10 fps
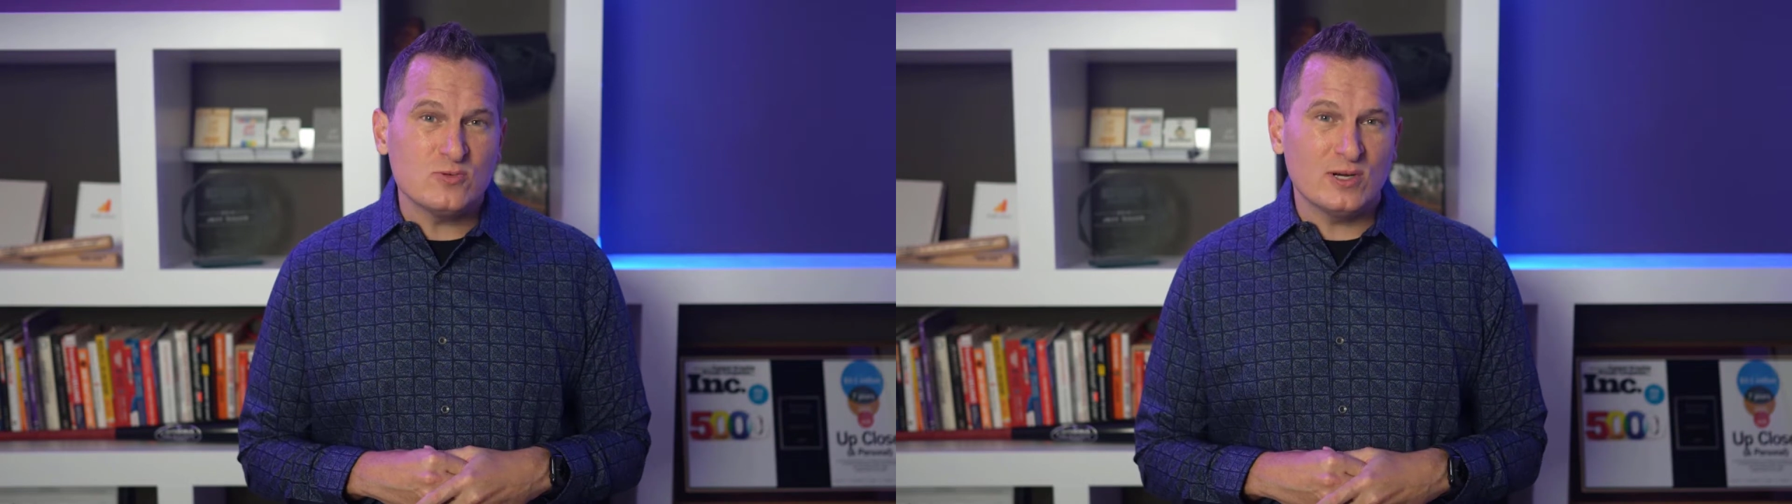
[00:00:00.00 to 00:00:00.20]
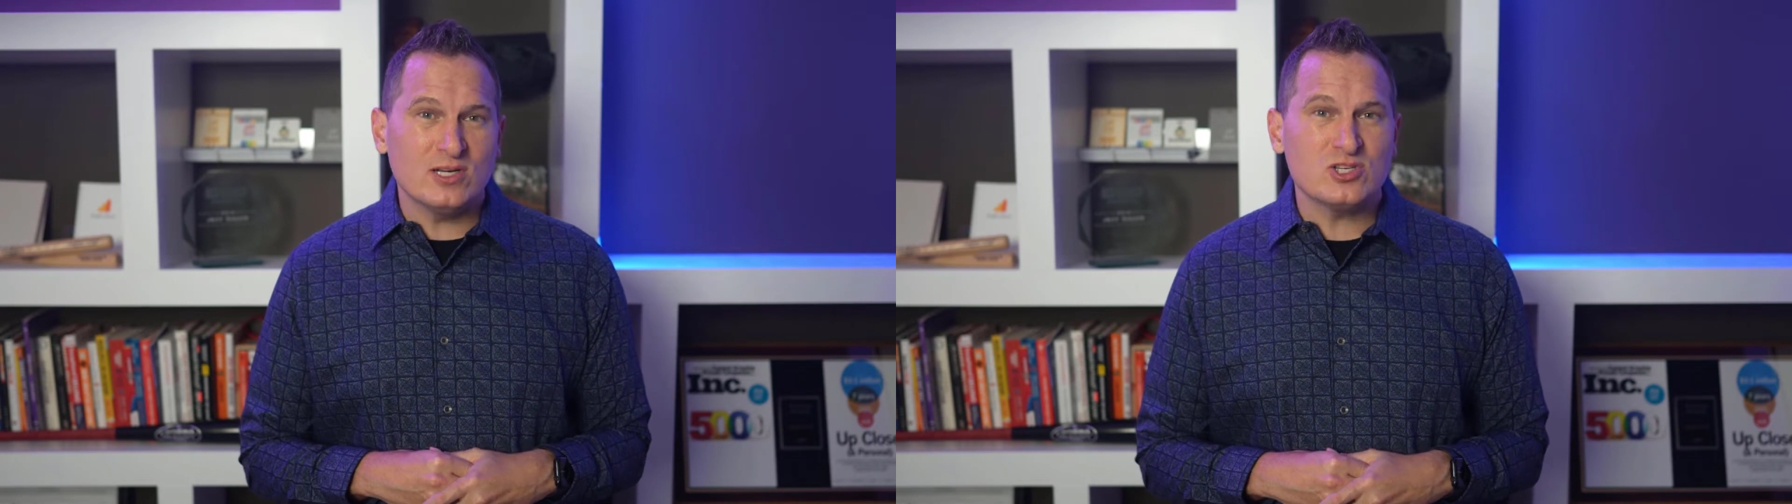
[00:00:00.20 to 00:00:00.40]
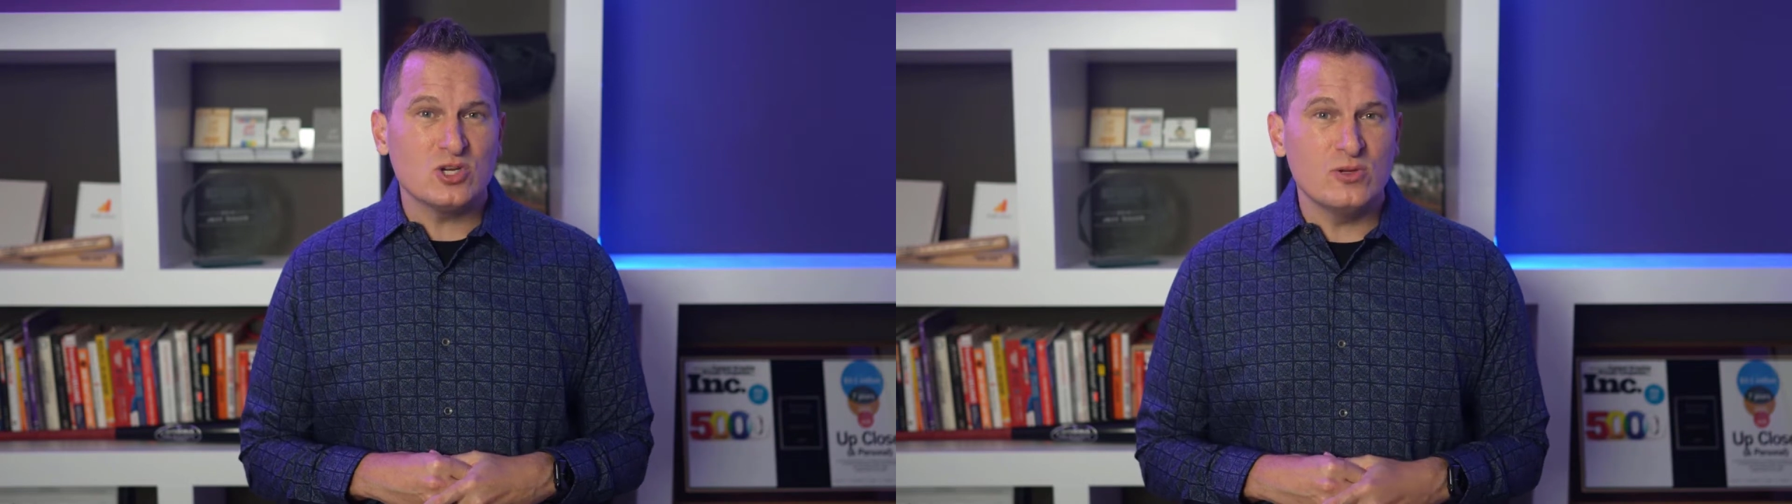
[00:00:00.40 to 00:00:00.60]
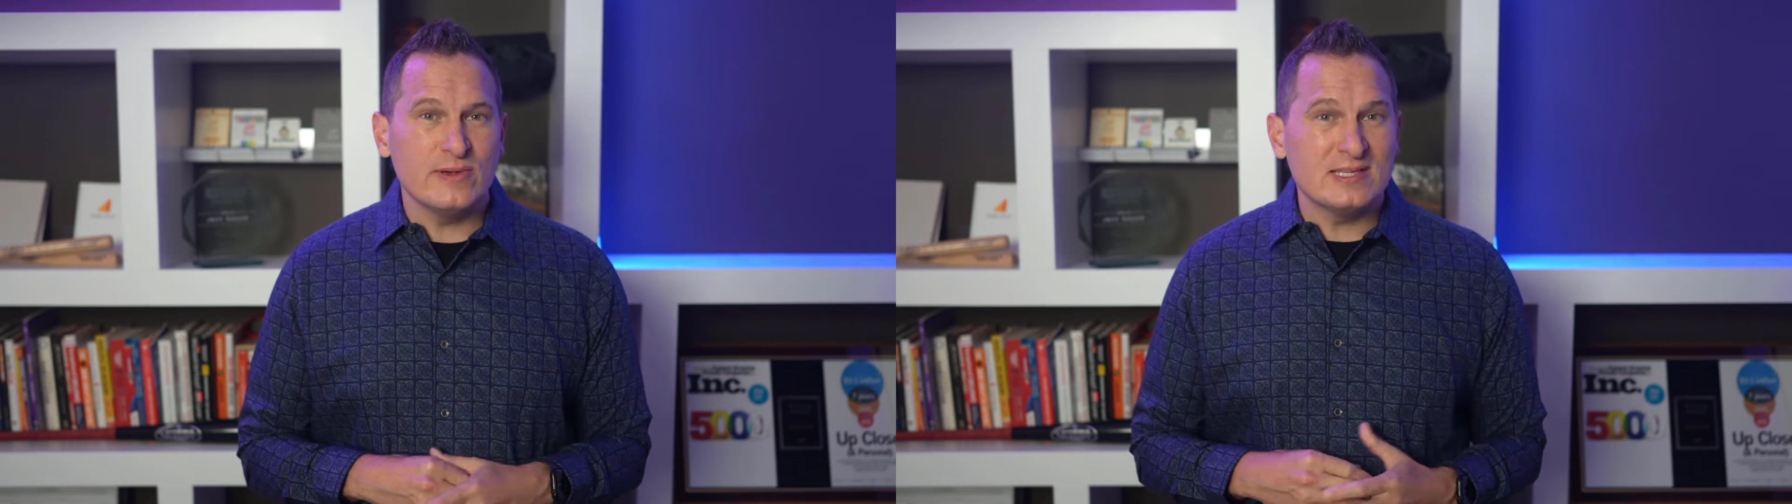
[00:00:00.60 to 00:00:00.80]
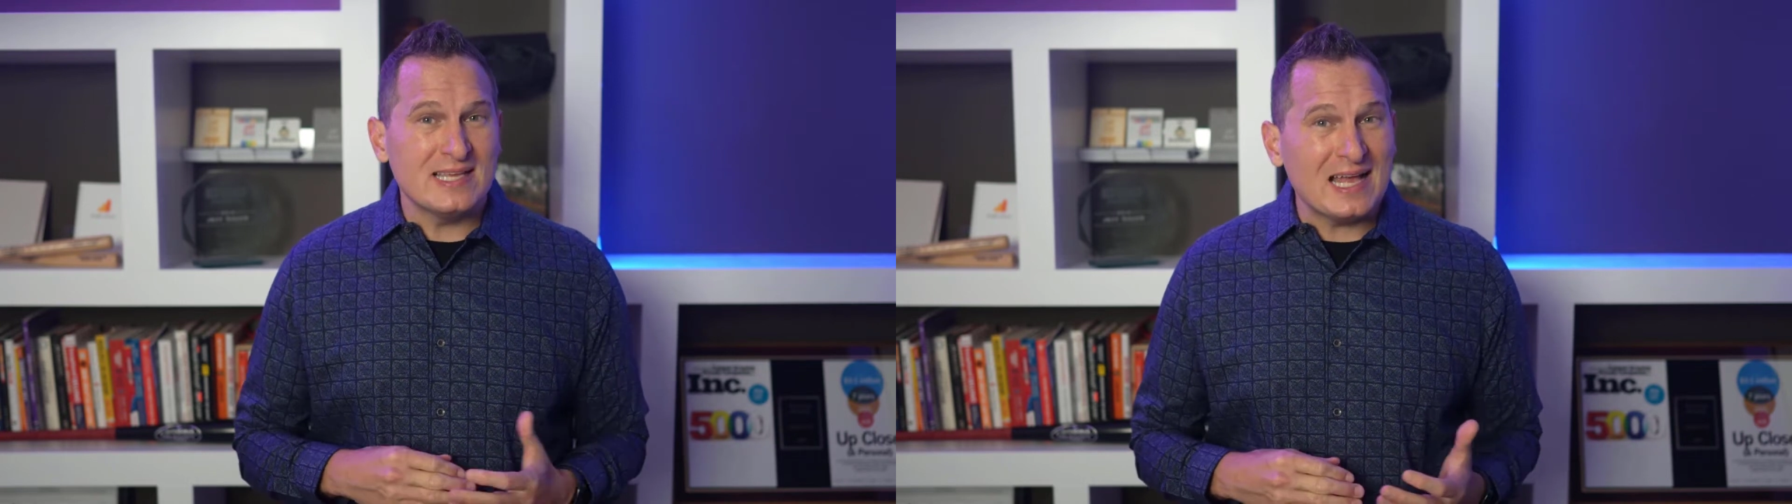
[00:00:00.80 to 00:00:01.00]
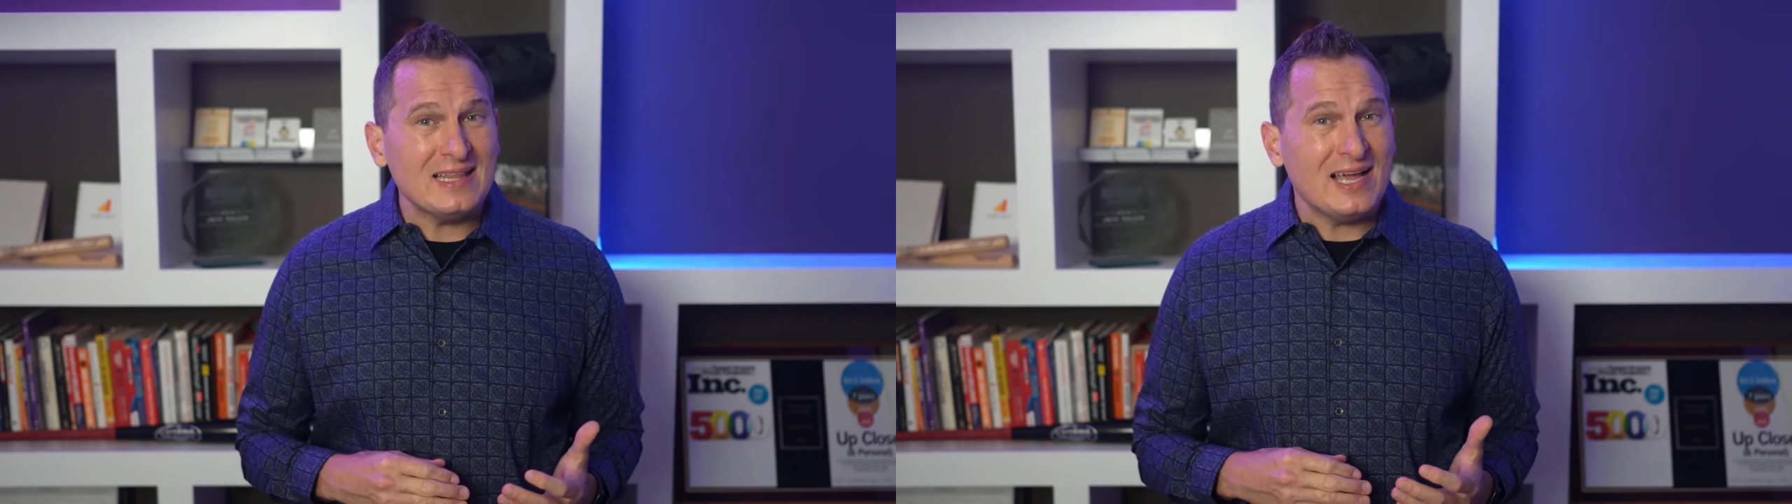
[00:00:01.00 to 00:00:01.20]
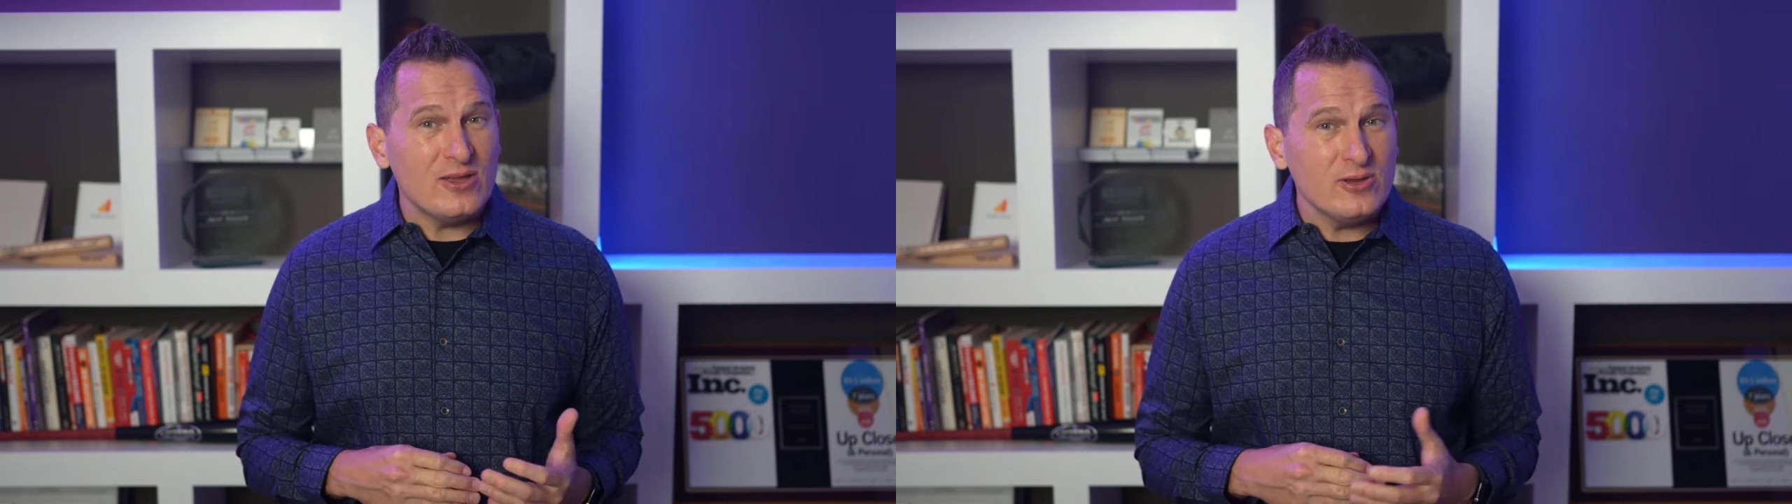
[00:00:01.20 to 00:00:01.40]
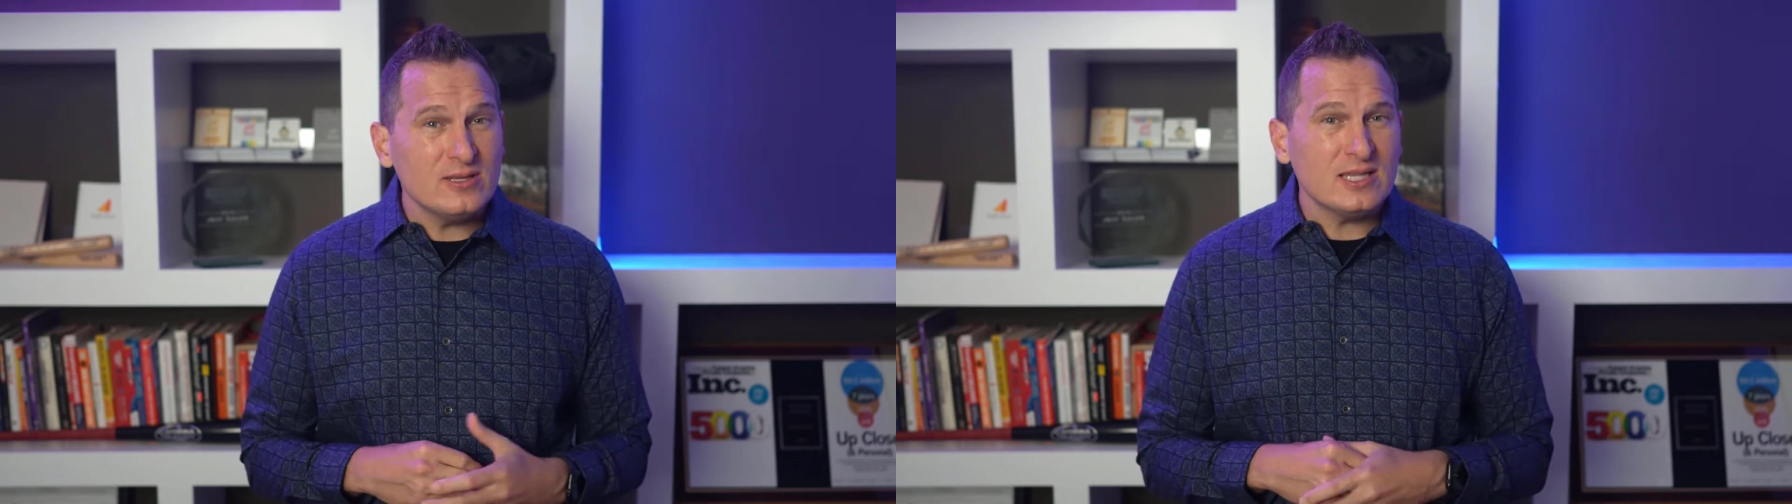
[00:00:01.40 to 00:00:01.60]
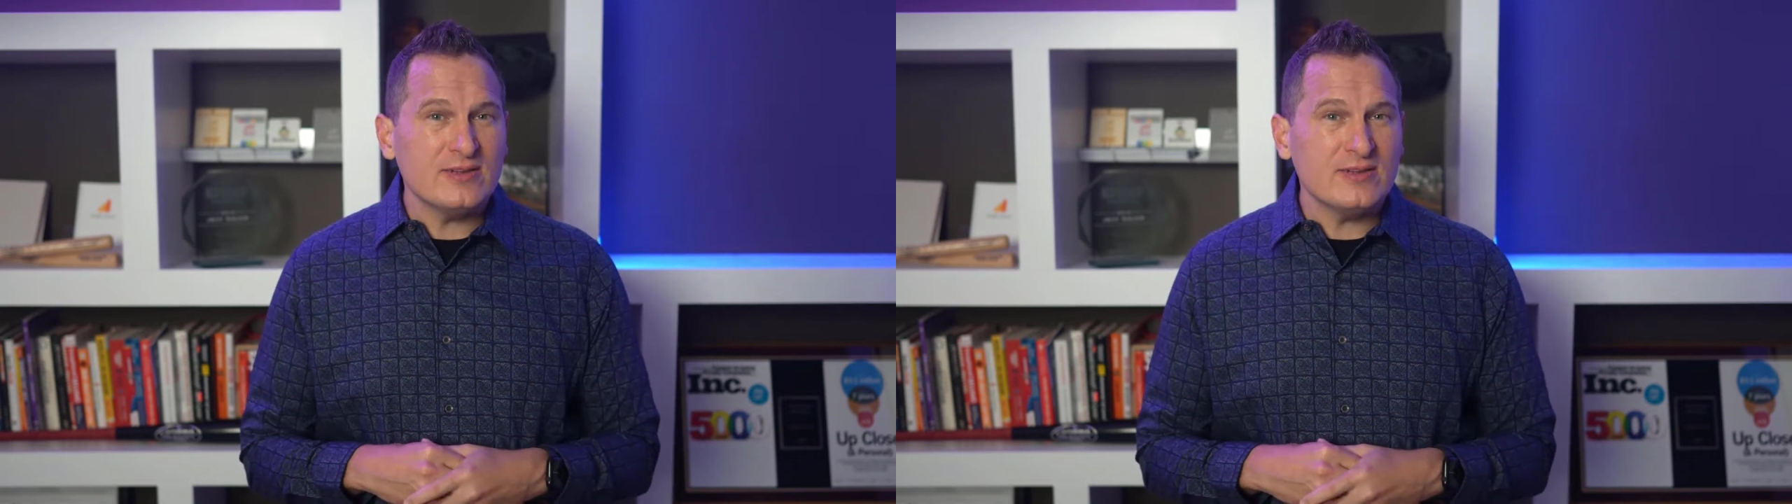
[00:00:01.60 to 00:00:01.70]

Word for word: we're going to show you exactly how you can